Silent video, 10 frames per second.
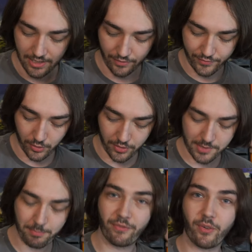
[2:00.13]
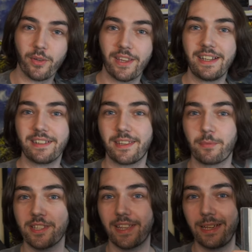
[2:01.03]
Of course, before that, there
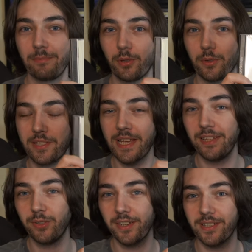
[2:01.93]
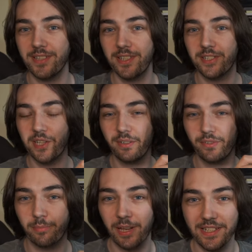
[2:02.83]
was a game called Tail Concerto for
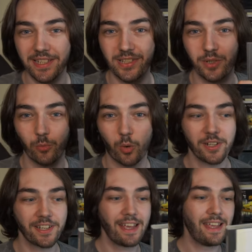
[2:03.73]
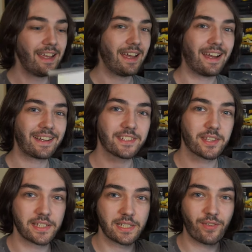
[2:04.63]
the PlayStation 1, and
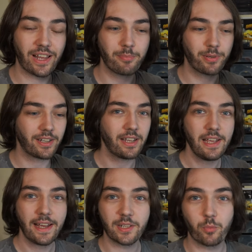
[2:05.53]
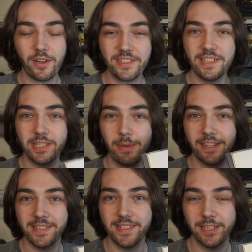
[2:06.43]
the developer had wanted to
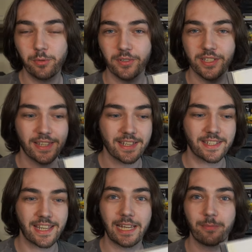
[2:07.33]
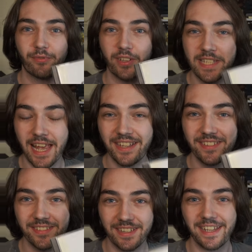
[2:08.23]
make a sequel to this game for
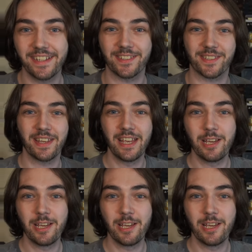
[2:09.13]
10 years